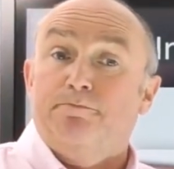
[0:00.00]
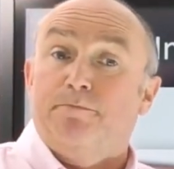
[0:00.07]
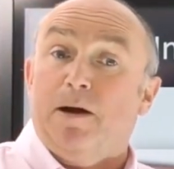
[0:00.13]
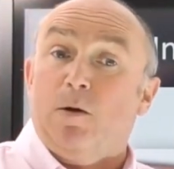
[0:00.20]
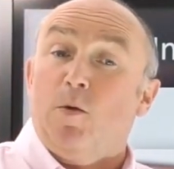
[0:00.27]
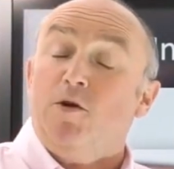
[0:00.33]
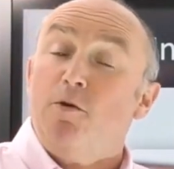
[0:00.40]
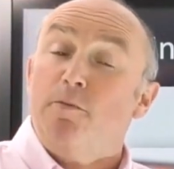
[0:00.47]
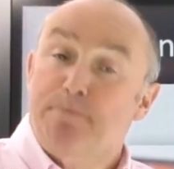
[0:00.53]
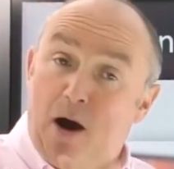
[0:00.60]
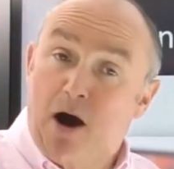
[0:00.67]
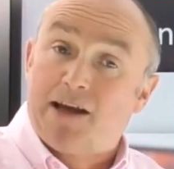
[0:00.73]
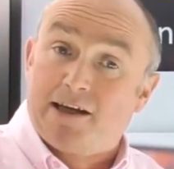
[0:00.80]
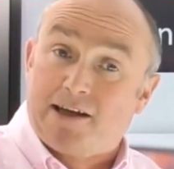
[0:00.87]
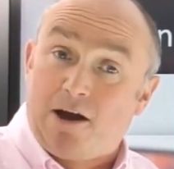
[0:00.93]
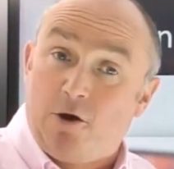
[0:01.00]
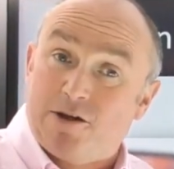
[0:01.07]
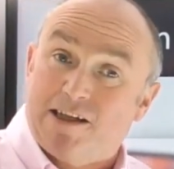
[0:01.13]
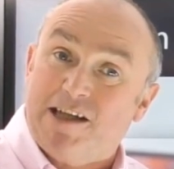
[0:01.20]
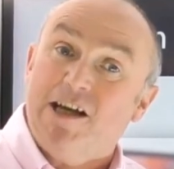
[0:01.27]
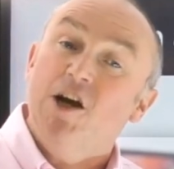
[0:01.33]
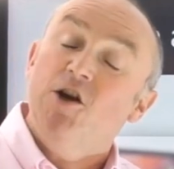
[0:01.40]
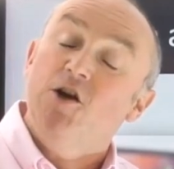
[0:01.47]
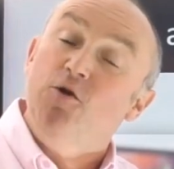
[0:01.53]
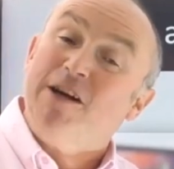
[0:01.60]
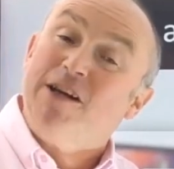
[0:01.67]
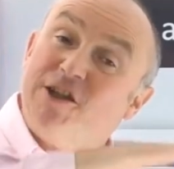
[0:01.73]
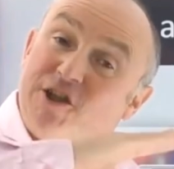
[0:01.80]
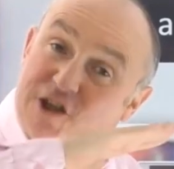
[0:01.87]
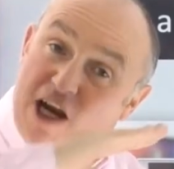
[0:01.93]
But when you're buying a currency, you're
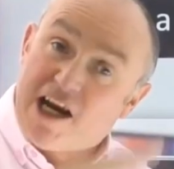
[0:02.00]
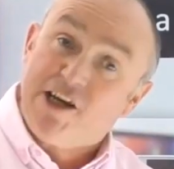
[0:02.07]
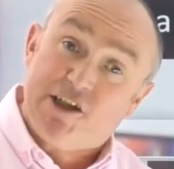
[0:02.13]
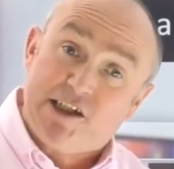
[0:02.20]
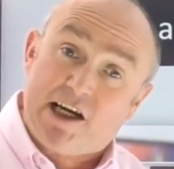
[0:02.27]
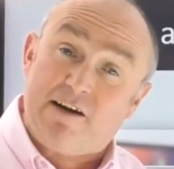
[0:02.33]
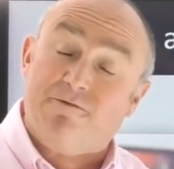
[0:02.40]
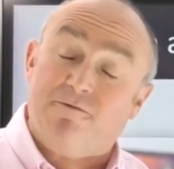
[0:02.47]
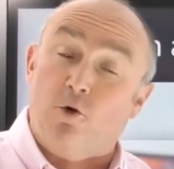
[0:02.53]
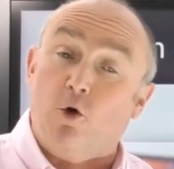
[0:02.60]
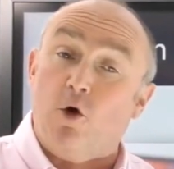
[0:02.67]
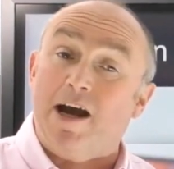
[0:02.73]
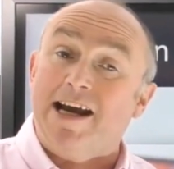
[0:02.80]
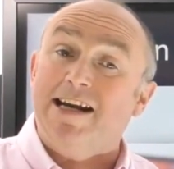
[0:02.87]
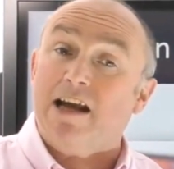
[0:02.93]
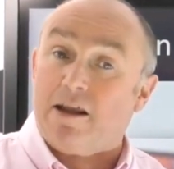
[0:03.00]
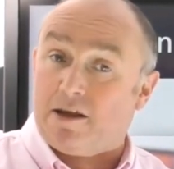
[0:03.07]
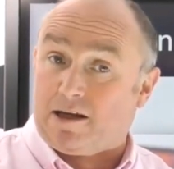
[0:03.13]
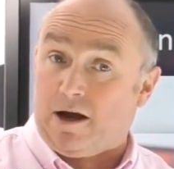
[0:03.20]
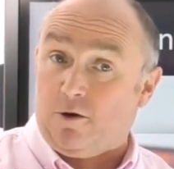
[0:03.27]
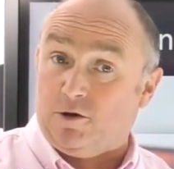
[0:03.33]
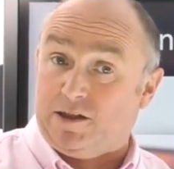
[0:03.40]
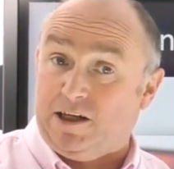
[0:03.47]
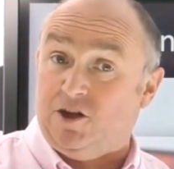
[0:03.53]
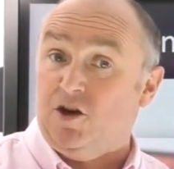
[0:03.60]
exchanging it for another currency.